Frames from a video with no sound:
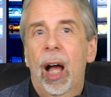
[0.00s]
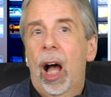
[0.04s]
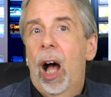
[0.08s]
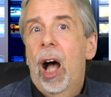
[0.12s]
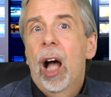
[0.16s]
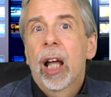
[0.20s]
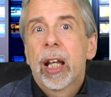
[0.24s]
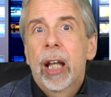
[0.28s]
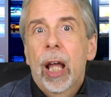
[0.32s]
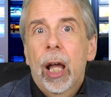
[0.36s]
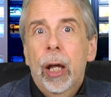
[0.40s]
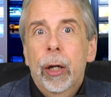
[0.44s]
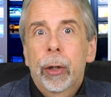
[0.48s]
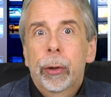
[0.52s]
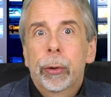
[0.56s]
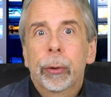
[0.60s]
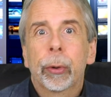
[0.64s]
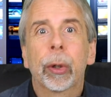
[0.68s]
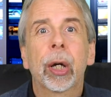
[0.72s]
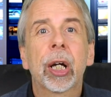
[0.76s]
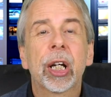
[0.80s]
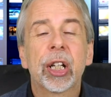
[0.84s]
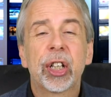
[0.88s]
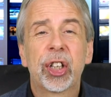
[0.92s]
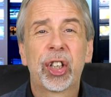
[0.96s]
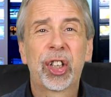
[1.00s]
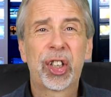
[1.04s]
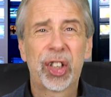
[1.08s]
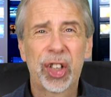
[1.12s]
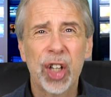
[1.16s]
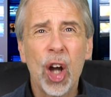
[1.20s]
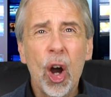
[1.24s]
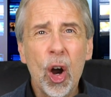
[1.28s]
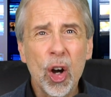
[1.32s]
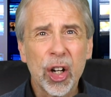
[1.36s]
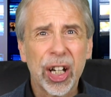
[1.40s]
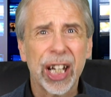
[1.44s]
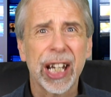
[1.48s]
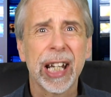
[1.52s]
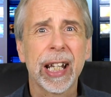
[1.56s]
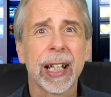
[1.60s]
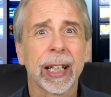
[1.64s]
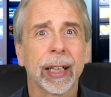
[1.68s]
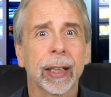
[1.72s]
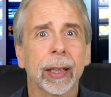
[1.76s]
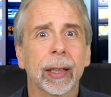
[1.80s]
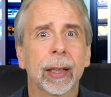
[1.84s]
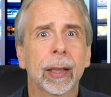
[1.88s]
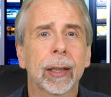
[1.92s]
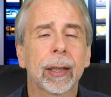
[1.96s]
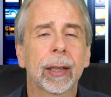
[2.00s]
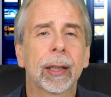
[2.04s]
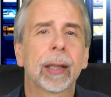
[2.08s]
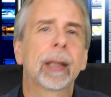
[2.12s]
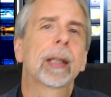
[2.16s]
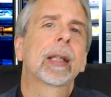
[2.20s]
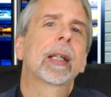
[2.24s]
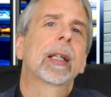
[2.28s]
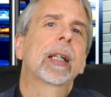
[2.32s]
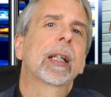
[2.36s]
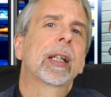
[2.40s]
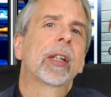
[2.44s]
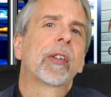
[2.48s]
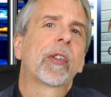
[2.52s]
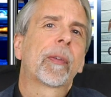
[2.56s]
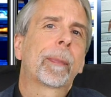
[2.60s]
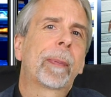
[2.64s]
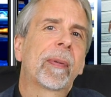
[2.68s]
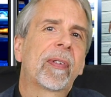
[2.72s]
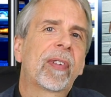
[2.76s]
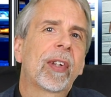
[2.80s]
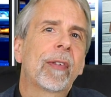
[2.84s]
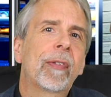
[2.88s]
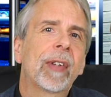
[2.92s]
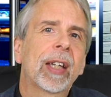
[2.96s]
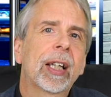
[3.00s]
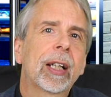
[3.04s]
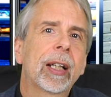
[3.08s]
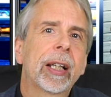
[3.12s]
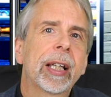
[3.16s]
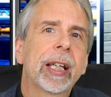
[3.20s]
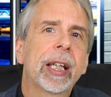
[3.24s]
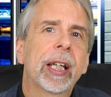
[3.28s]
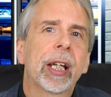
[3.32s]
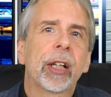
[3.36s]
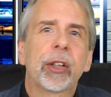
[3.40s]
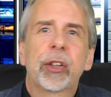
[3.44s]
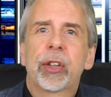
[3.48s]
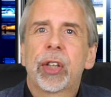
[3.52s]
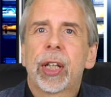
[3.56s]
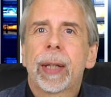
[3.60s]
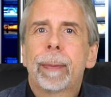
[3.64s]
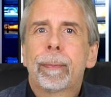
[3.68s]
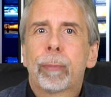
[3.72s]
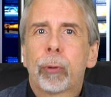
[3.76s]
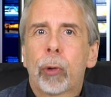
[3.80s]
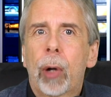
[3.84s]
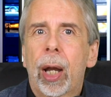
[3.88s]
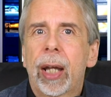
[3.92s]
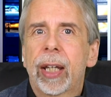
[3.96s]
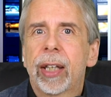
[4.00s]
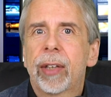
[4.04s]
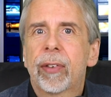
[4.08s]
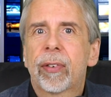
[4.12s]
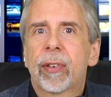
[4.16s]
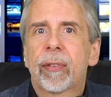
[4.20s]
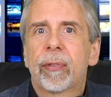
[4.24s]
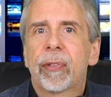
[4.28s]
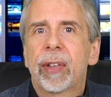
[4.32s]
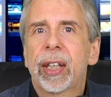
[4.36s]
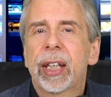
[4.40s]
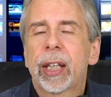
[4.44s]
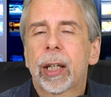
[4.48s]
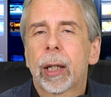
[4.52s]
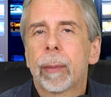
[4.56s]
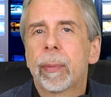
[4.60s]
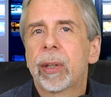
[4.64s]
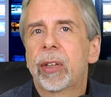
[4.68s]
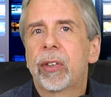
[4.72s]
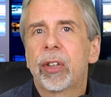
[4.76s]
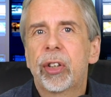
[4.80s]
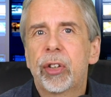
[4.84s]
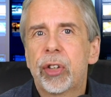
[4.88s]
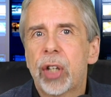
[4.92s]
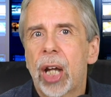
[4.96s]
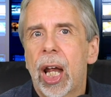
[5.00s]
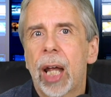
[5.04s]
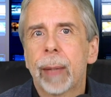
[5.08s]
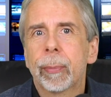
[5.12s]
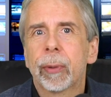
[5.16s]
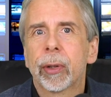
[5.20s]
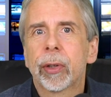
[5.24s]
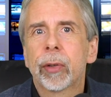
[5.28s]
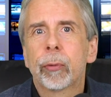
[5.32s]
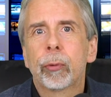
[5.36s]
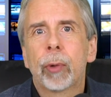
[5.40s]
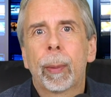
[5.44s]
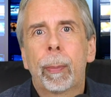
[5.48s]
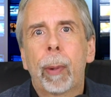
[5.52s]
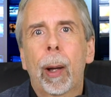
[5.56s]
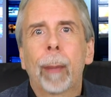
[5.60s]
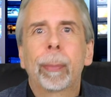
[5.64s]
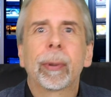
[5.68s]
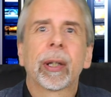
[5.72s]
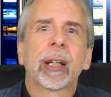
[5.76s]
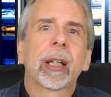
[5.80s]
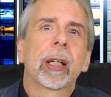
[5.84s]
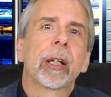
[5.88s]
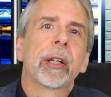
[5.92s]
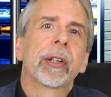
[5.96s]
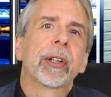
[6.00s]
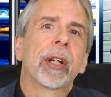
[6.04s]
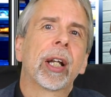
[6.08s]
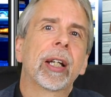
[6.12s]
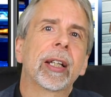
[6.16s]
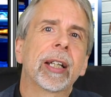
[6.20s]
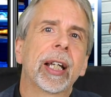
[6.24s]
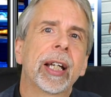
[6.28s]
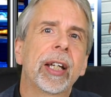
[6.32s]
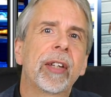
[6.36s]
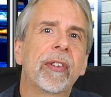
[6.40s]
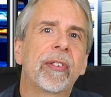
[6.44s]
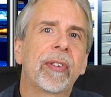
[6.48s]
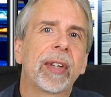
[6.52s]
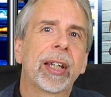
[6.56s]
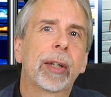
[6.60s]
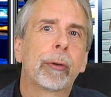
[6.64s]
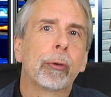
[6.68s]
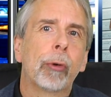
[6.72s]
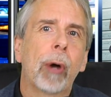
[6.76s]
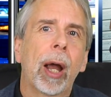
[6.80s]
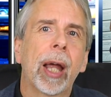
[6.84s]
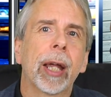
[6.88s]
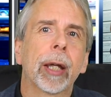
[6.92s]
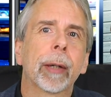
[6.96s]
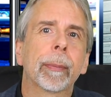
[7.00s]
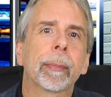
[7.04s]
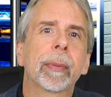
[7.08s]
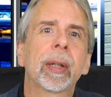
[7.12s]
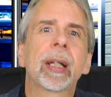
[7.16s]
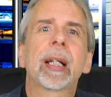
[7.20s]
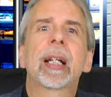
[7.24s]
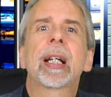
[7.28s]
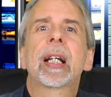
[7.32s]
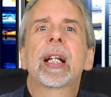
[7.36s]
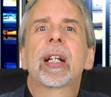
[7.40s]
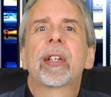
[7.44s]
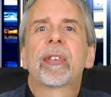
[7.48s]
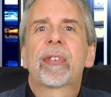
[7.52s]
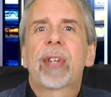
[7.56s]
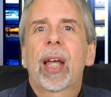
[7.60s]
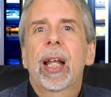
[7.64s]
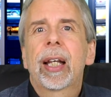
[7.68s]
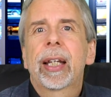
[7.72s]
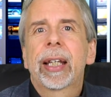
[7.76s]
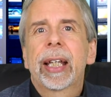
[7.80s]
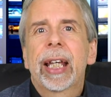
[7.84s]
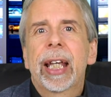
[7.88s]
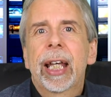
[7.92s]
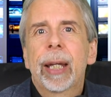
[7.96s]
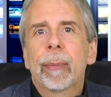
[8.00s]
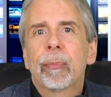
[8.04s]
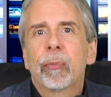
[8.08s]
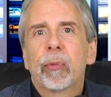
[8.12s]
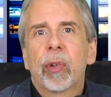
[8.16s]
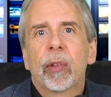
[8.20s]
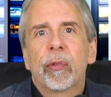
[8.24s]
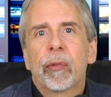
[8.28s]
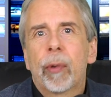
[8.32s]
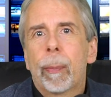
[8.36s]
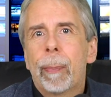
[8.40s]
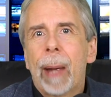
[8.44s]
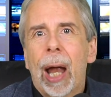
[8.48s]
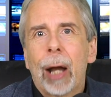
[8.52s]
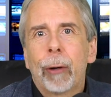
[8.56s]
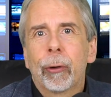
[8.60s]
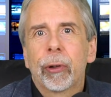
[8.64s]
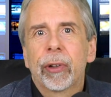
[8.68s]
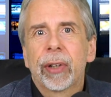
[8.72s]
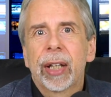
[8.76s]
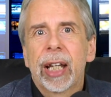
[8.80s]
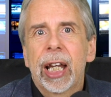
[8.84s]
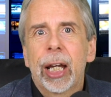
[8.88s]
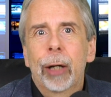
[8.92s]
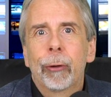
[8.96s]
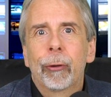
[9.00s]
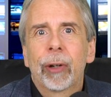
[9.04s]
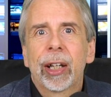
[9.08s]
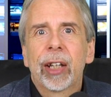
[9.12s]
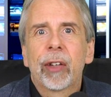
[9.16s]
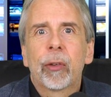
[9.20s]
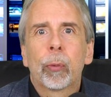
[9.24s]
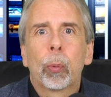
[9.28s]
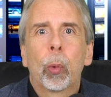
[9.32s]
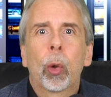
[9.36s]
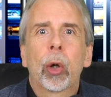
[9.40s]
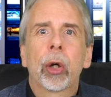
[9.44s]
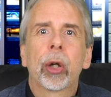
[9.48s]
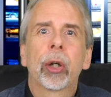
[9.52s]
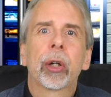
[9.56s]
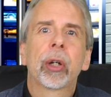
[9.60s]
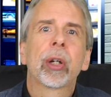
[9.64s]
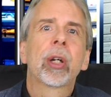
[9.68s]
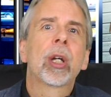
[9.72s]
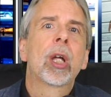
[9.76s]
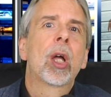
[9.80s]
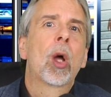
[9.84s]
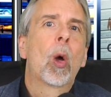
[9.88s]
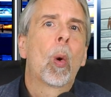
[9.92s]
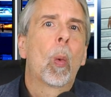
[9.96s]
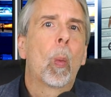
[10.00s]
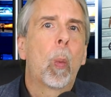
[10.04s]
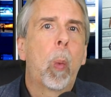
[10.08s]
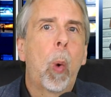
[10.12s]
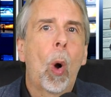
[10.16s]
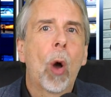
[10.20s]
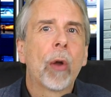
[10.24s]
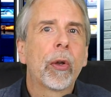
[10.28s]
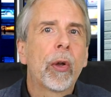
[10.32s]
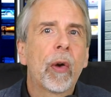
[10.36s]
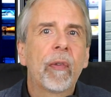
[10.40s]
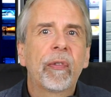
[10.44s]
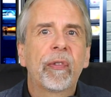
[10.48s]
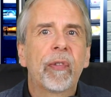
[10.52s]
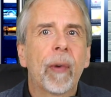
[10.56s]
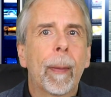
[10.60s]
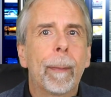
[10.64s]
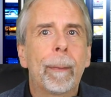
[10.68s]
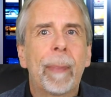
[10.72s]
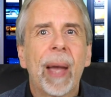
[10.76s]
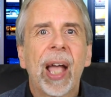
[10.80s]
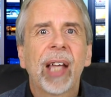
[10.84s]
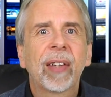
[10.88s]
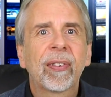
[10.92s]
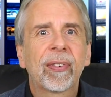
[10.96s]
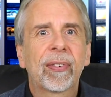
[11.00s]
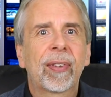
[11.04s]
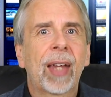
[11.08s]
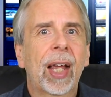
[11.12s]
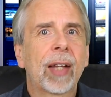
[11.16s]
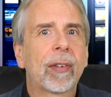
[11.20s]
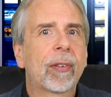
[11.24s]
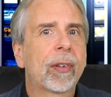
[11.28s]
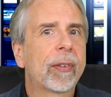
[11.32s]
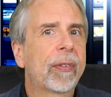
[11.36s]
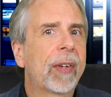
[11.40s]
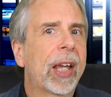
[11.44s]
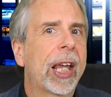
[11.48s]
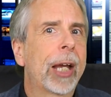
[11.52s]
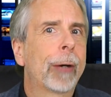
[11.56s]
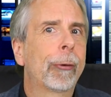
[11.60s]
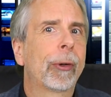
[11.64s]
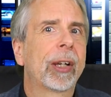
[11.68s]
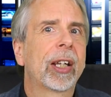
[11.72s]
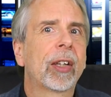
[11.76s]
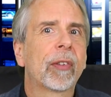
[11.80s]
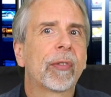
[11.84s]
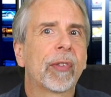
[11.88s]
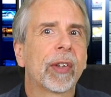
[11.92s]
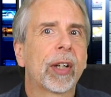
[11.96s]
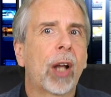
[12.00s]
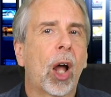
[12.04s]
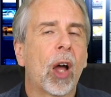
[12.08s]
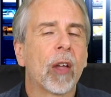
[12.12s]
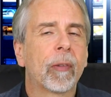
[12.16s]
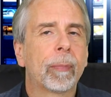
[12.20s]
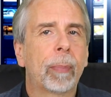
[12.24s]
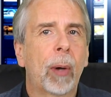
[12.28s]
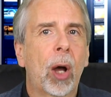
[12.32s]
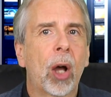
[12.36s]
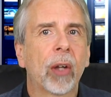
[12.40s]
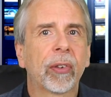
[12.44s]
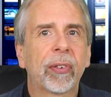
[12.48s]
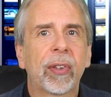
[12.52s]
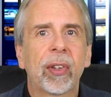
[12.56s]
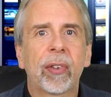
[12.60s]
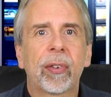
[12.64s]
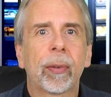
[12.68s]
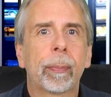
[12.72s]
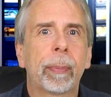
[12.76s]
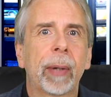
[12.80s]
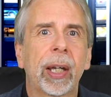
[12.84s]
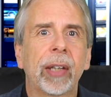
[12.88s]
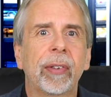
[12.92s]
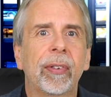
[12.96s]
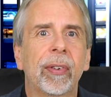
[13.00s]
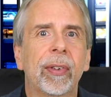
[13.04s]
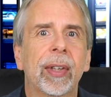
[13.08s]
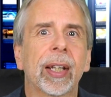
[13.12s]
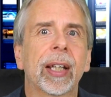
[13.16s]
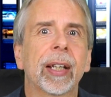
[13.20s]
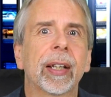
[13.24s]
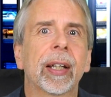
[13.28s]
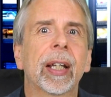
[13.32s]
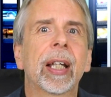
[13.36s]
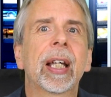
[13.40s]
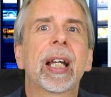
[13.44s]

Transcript: I know, shocking! Specifically, she praised the committee chairman, Republican Lindsey Graham, telling him that the Barrett hearings were one of the best sets of hearings that I've participated in.